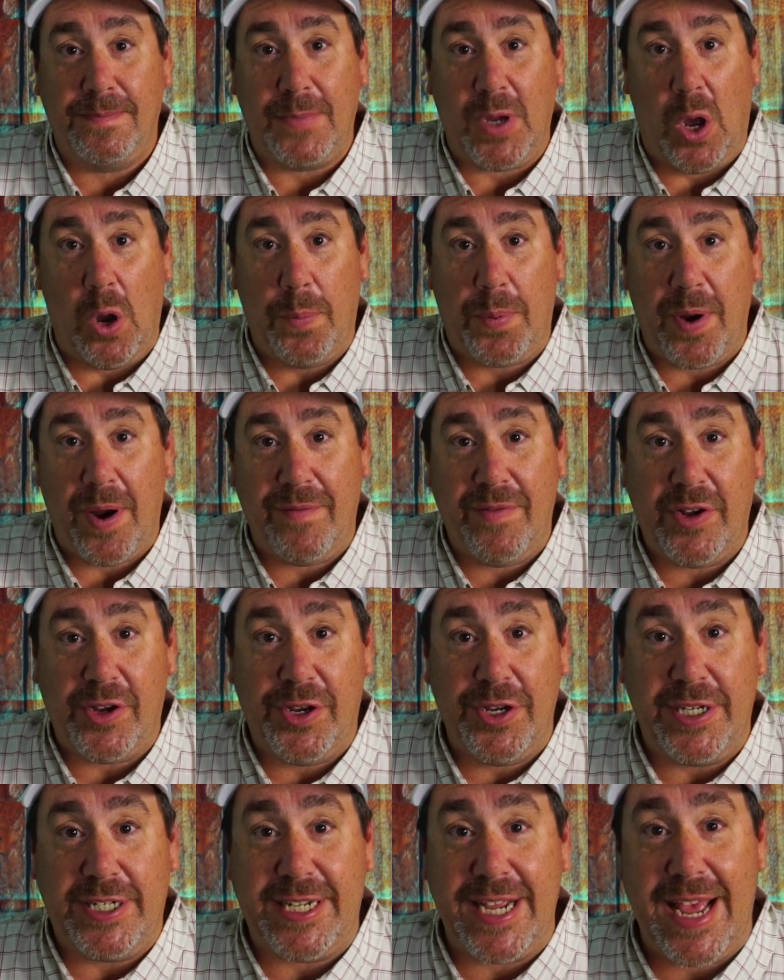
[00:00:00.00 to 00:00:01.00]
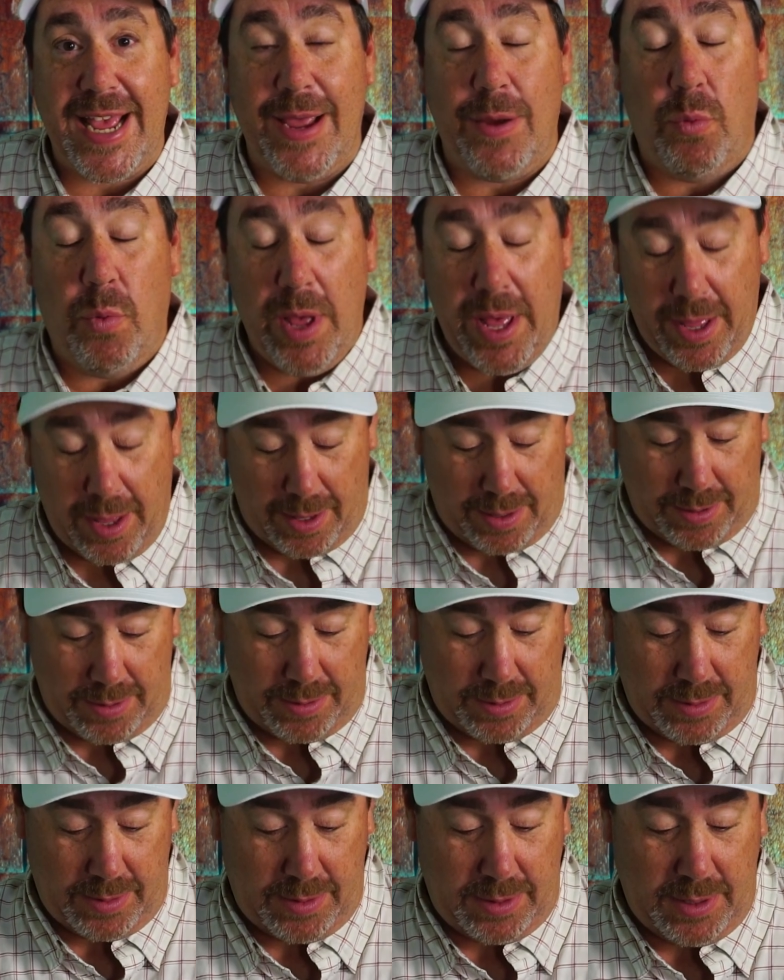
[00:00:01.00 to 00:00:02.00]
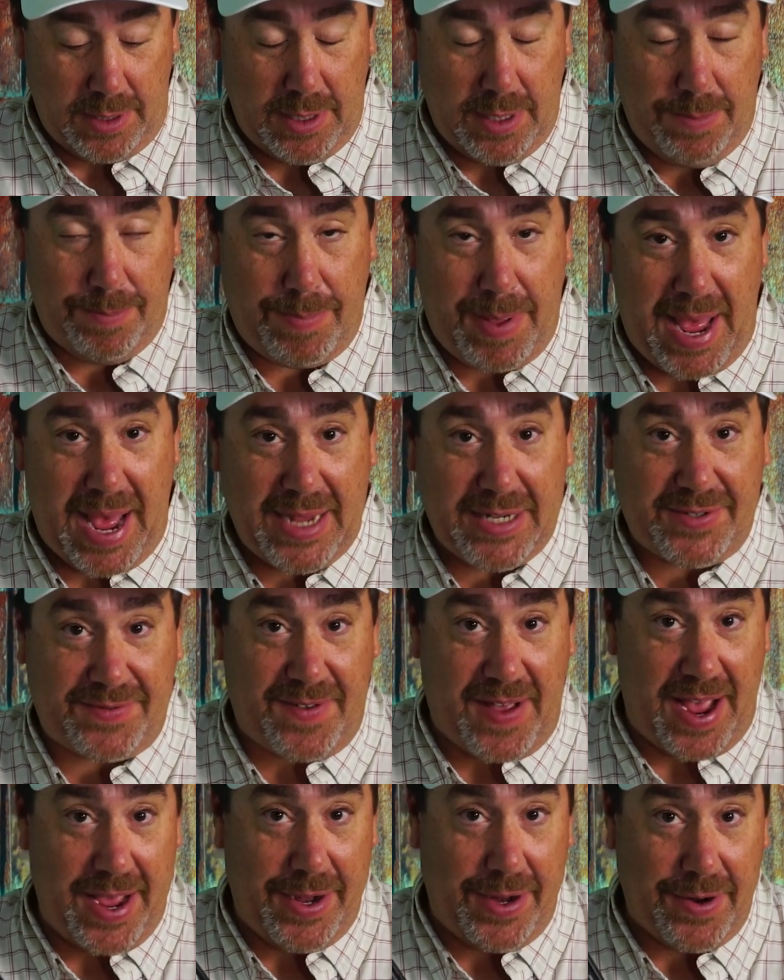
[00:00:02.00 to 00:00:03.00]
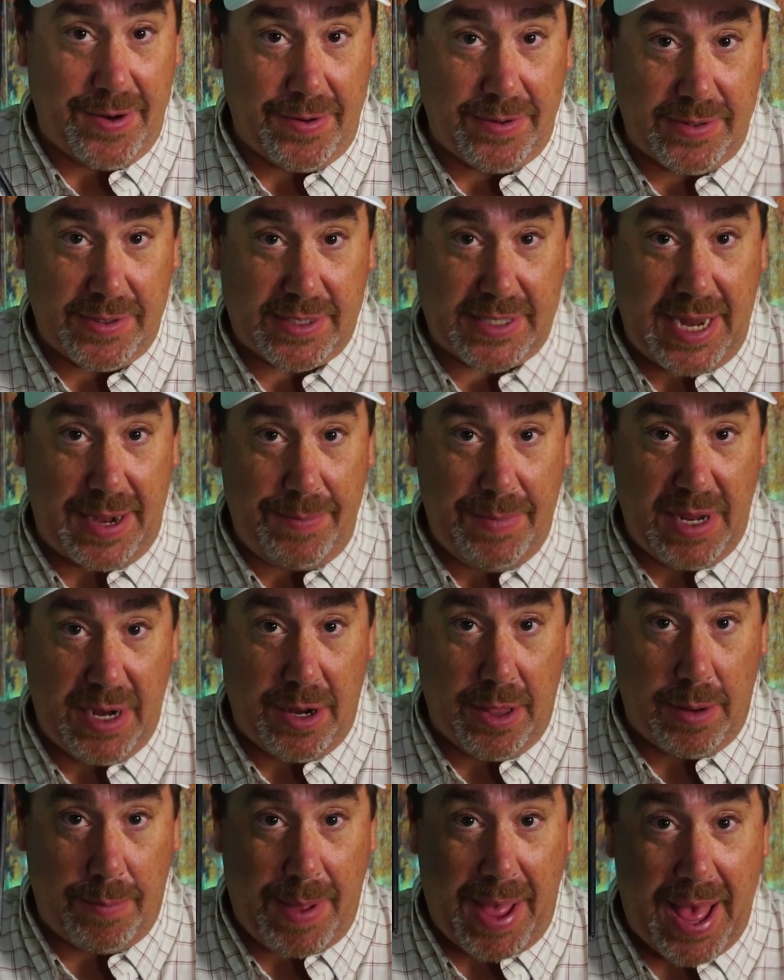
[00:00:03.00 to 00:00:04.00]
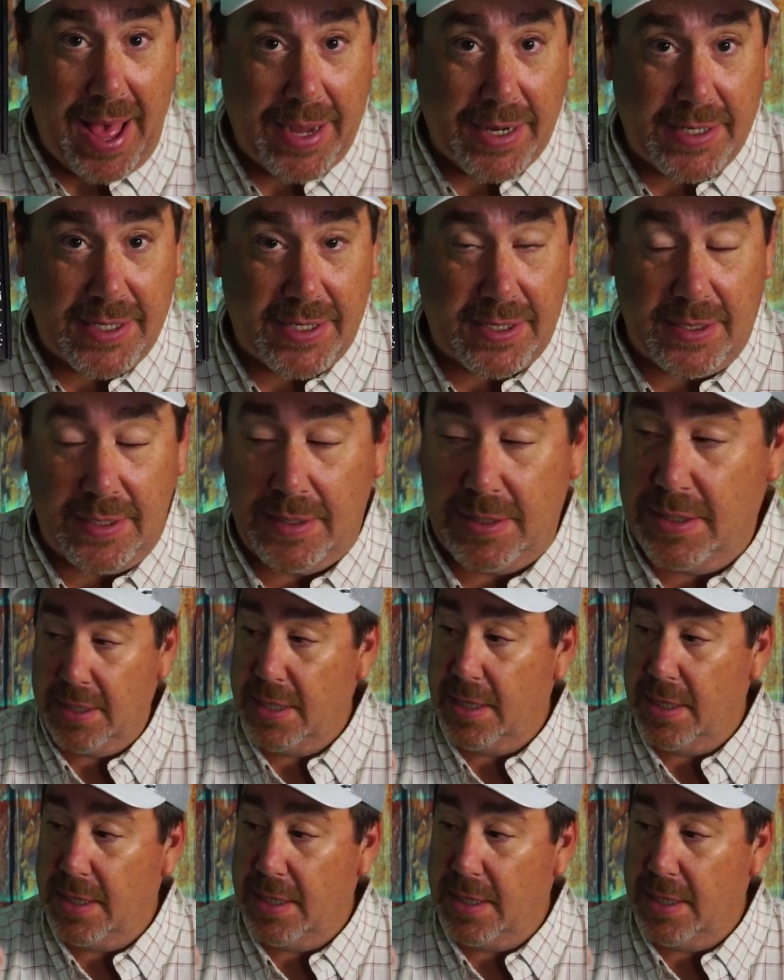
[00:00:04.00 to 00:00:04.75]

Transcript: Hope you're having a good day. Well, Bass Finder sent me another box.